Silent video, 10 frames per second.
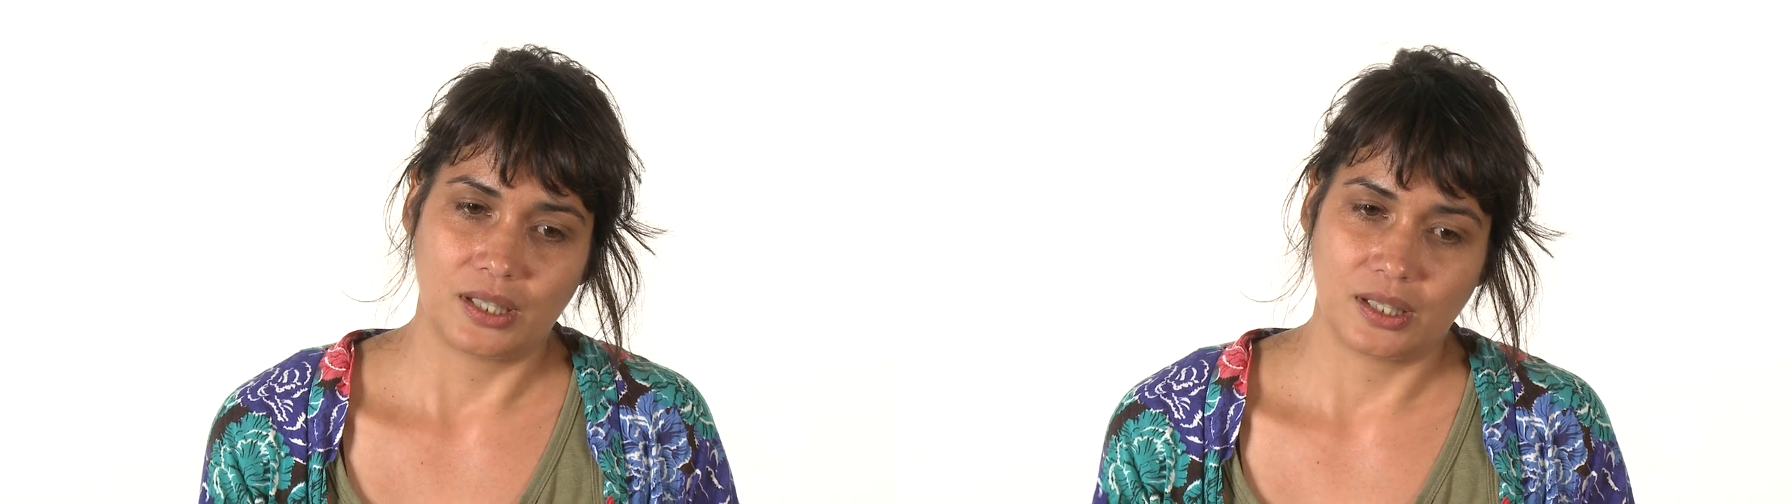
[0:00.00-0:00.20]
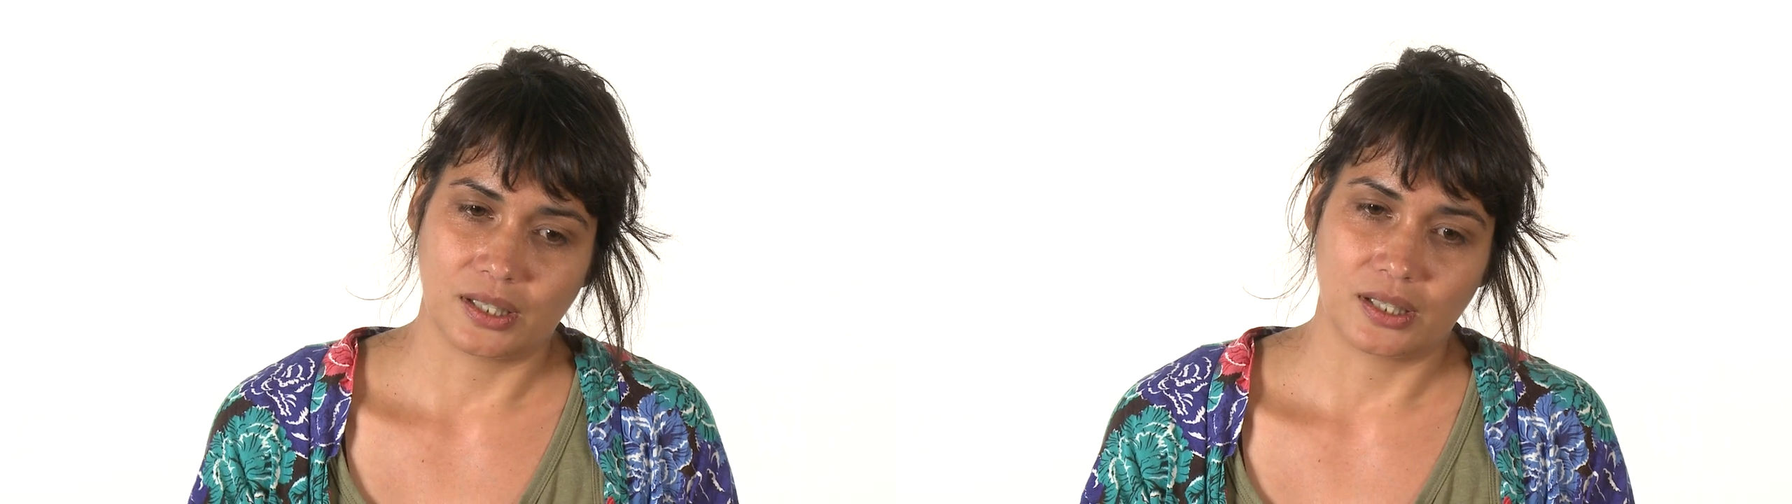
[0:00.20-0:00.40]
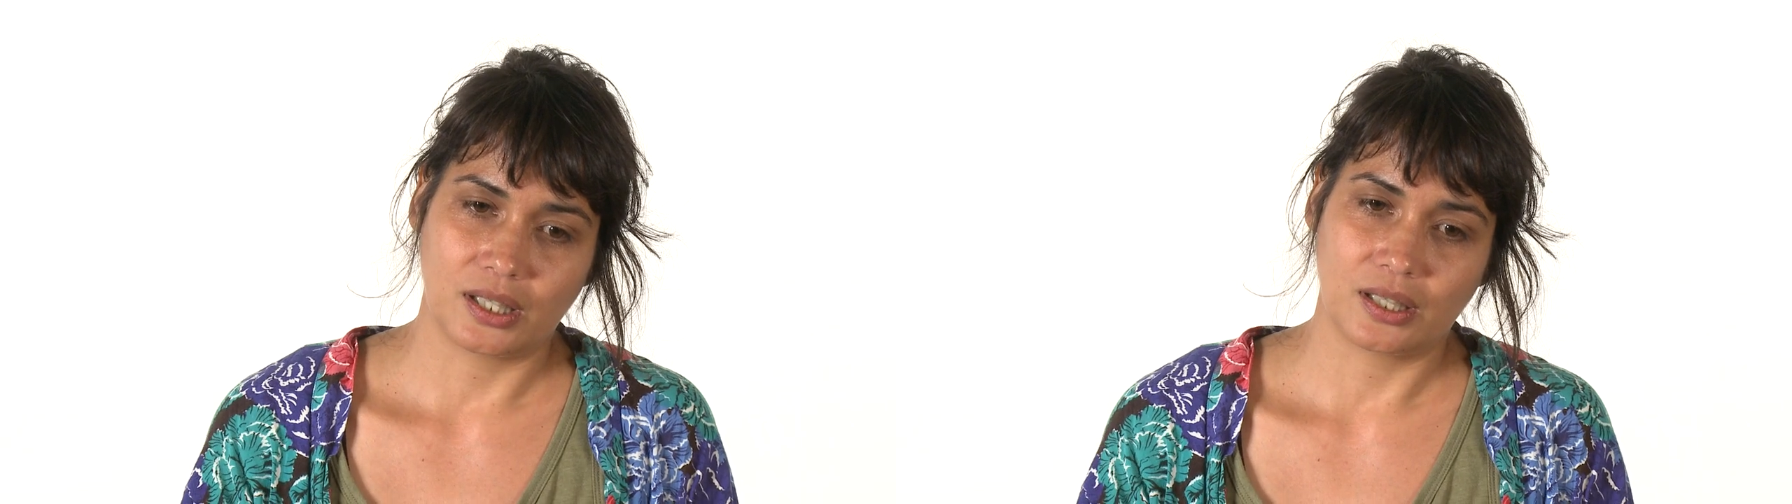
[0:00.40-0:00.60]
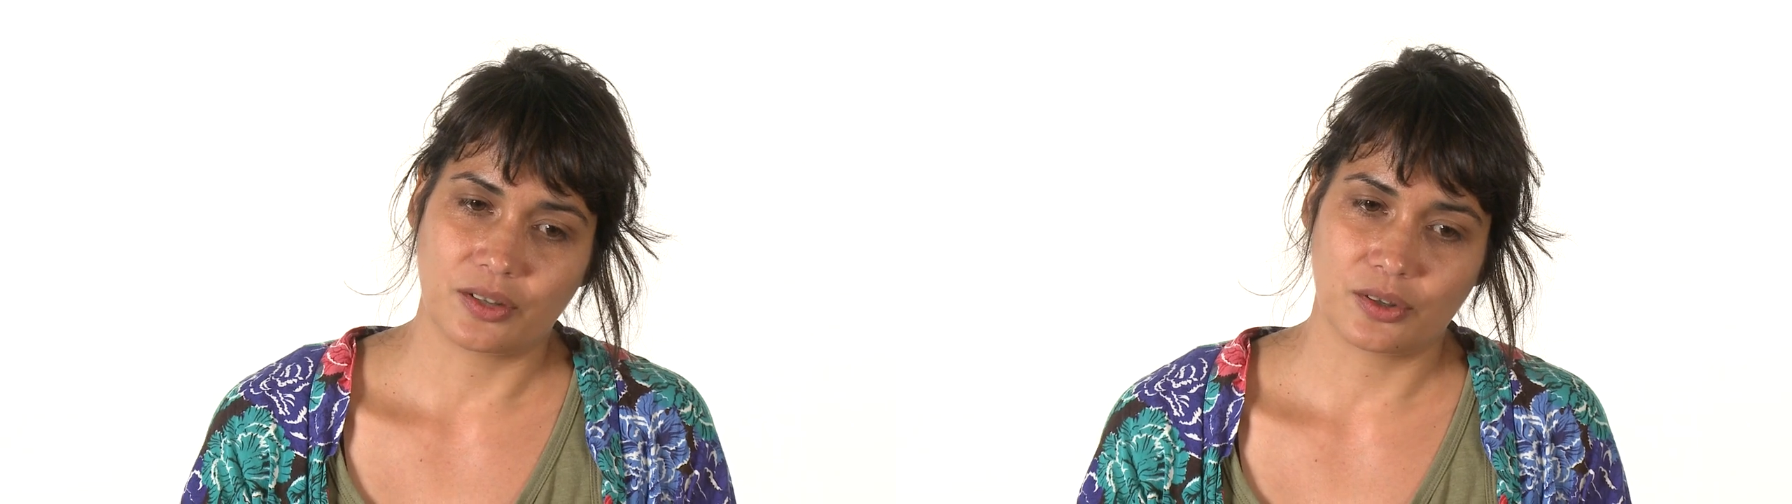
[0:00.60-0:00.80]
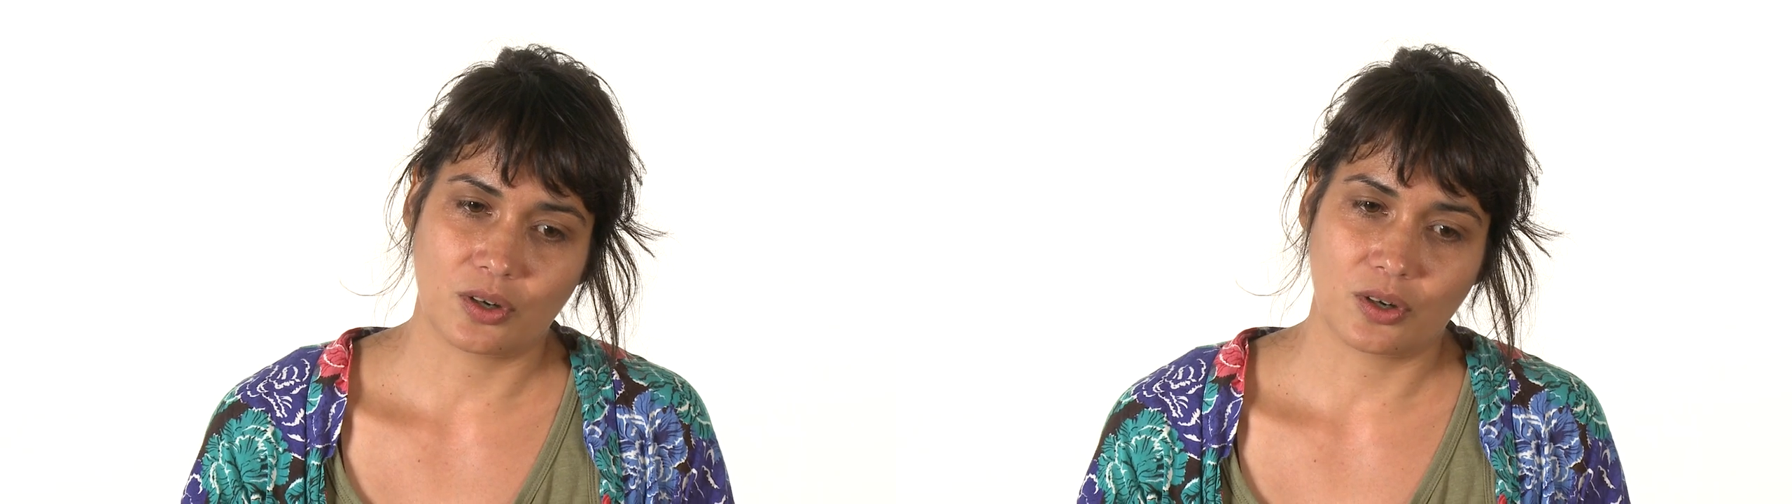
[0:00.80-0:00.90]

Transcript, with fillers: another